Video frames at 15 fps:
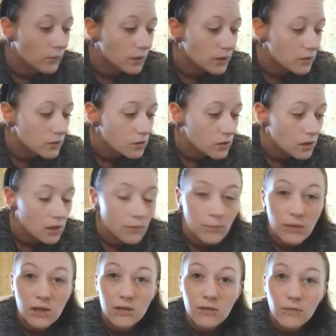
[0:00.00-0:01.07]
which, skip
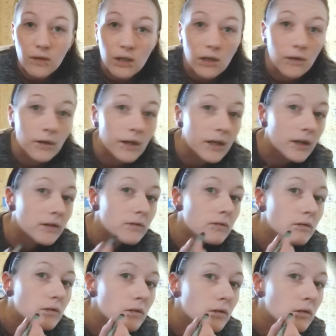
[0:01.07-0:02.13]
this video ad.
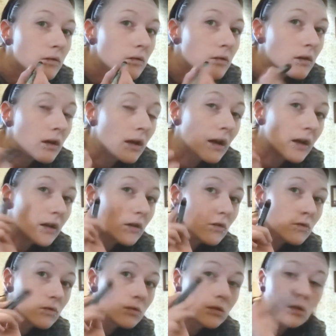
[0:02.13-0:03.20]
I
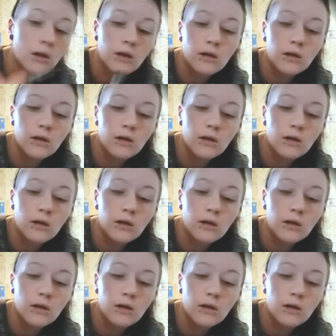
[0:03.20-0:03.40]
use